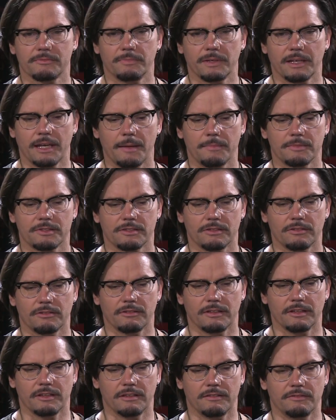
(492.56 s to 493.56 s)
became
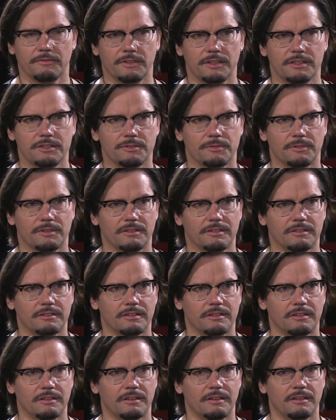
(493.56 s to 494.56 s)
so individual
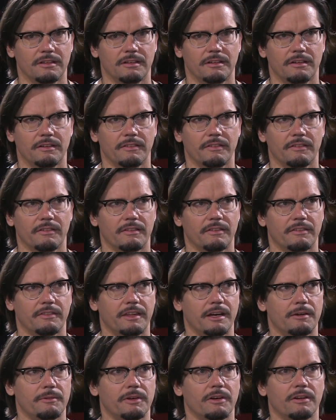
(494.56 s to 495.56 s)

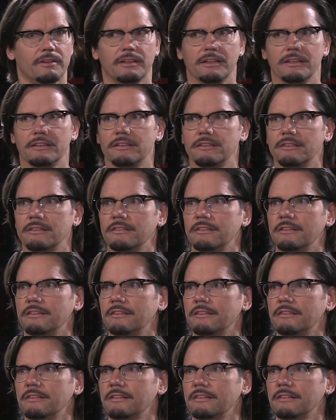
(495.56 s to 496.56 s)
that we all need
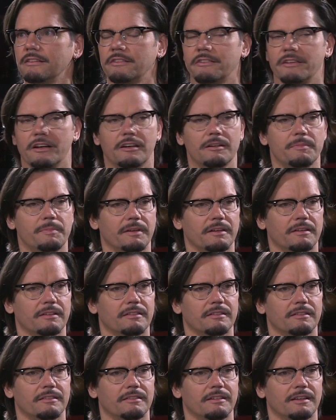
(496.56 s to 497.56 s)
therapy
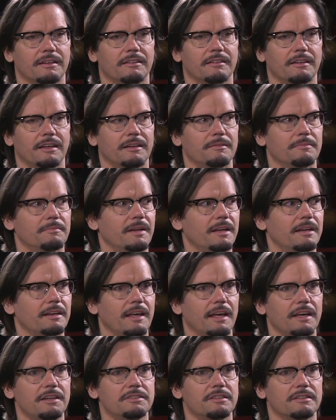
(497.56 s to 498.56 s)
and, and
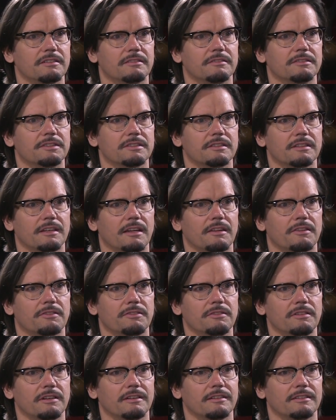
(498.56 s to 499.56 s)
medication just to get
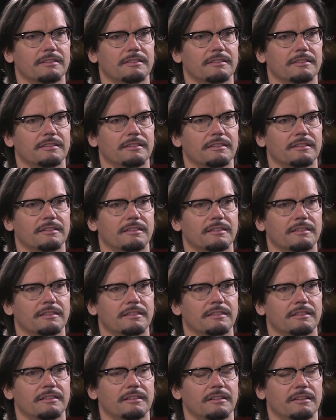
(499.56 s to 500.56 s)
through it,
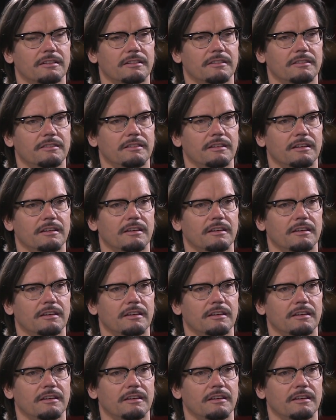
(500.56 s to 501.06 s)
you know?